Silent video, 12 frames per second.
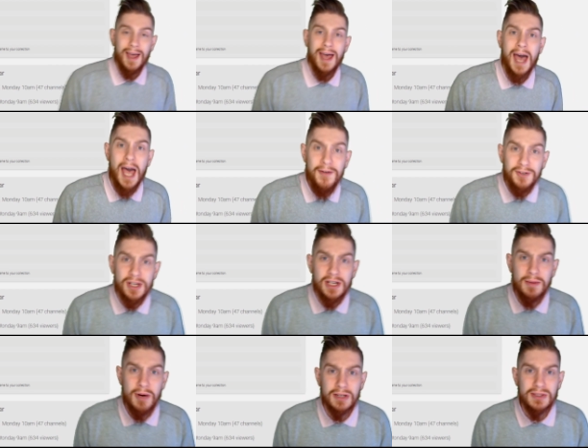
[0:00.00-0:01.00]
After
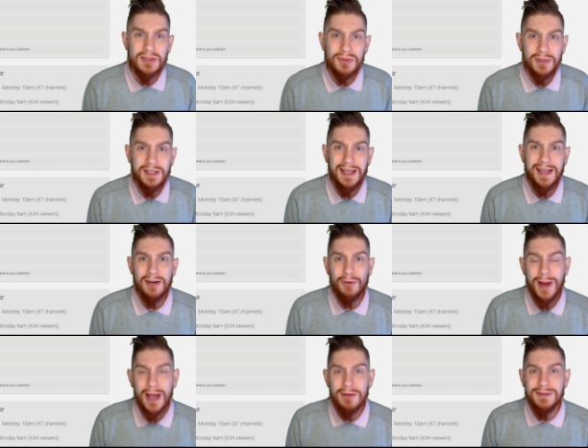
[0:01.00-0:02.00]
Kingdom Hearts 3 and
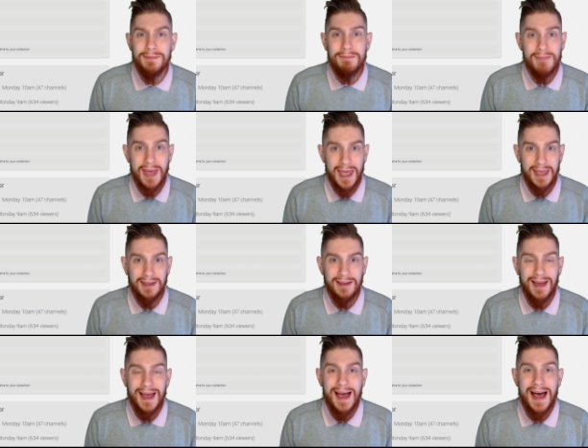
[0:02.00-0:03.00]
around May,
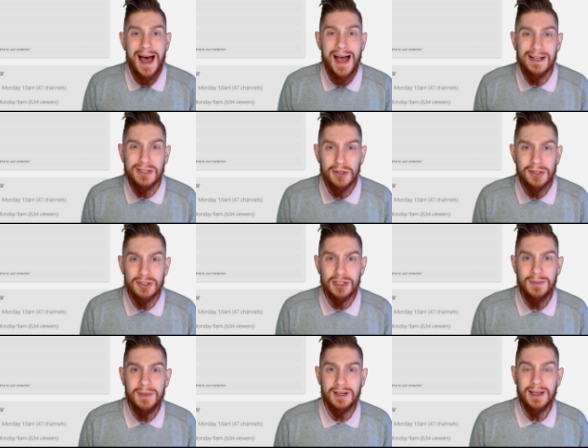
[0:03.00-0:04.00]
I started
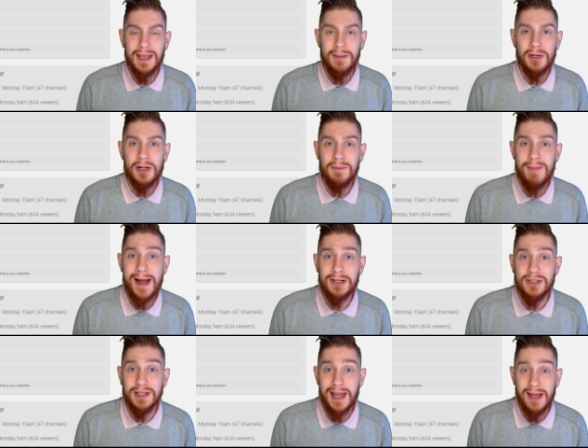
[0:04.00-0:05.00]
streaming a game called
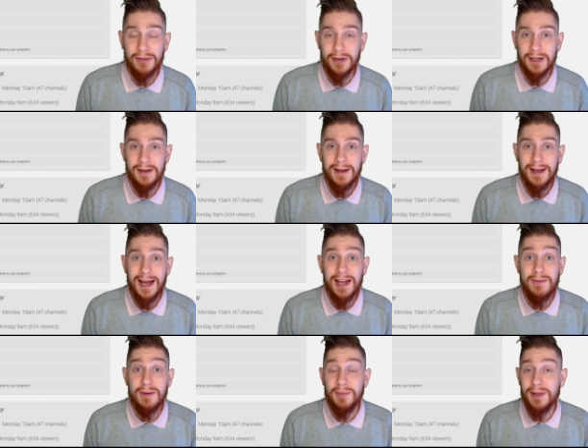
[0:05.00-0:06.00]
Magic the Gathering.
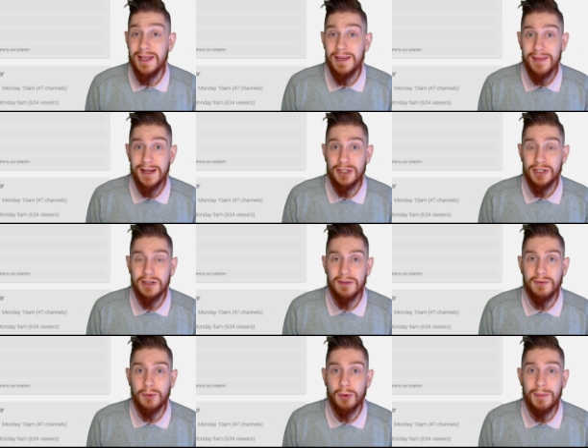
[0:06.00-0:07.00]
I've been playing Magic
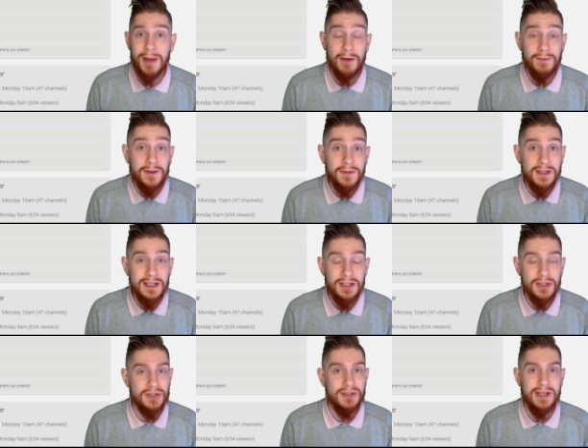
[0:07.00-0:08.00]
for about 15
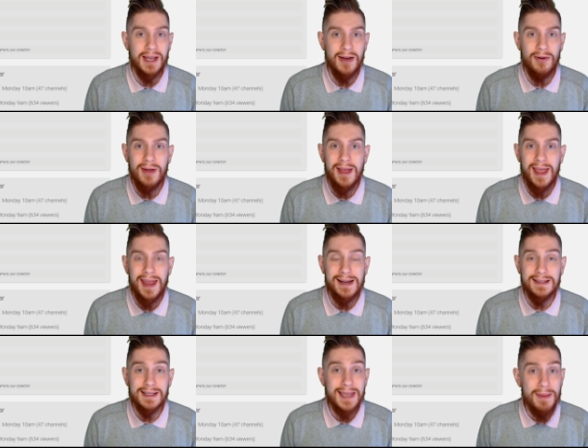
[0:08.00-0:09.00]
years now, and
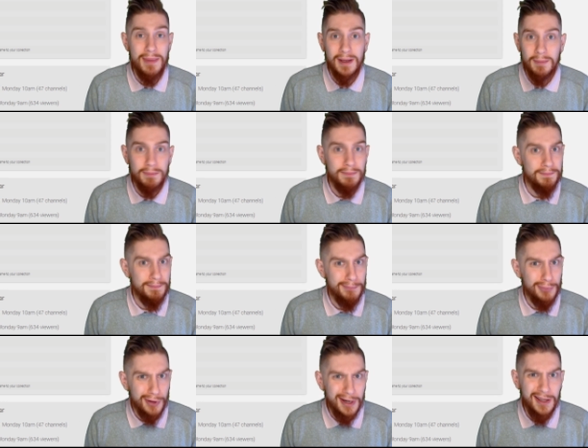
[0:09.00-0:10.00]
it's a game that I'm
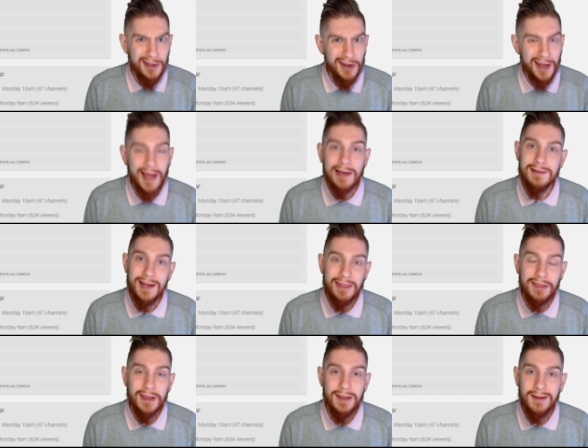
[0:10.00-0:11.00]
pretty good at, I
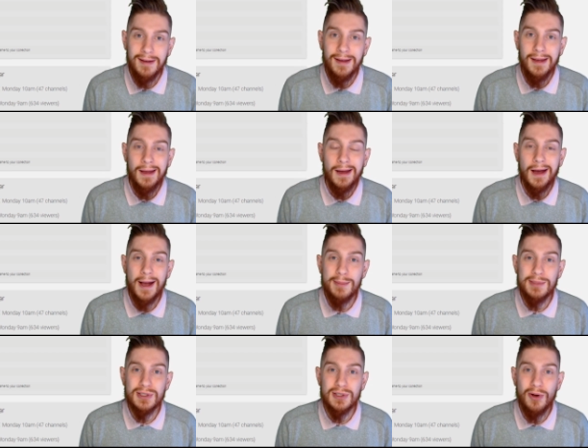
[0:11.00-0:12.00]
think.
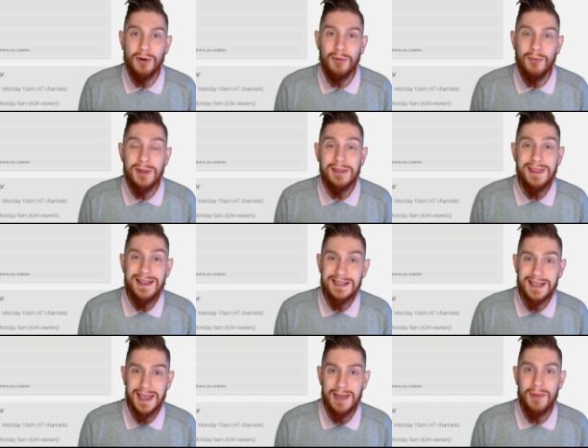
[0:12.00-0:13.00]
So with this
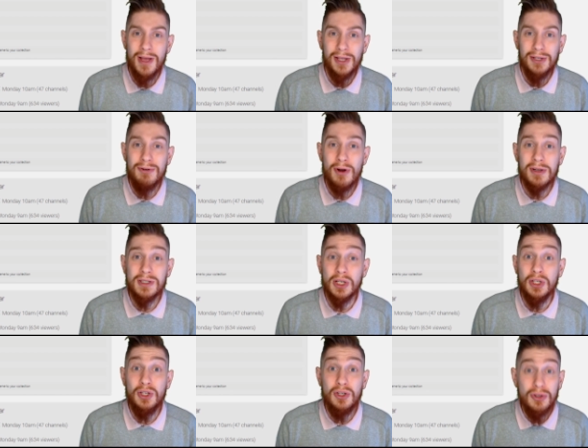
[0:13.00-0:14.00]
game, you notice a
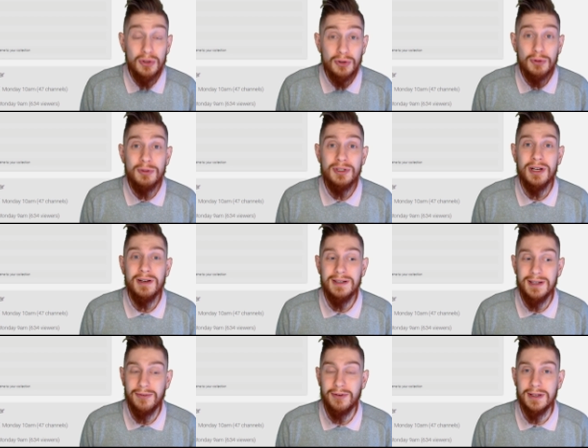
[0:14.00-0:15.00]
huge
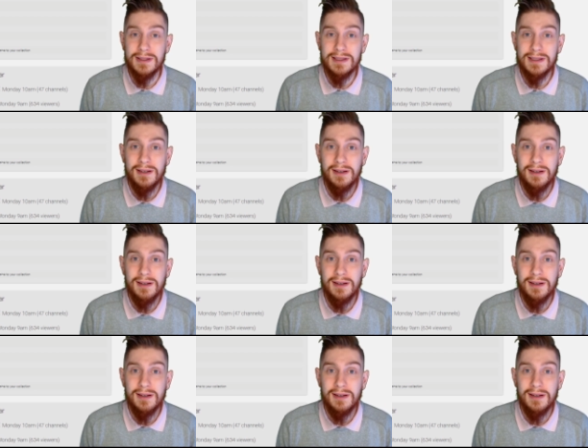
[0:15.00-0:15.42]
difference.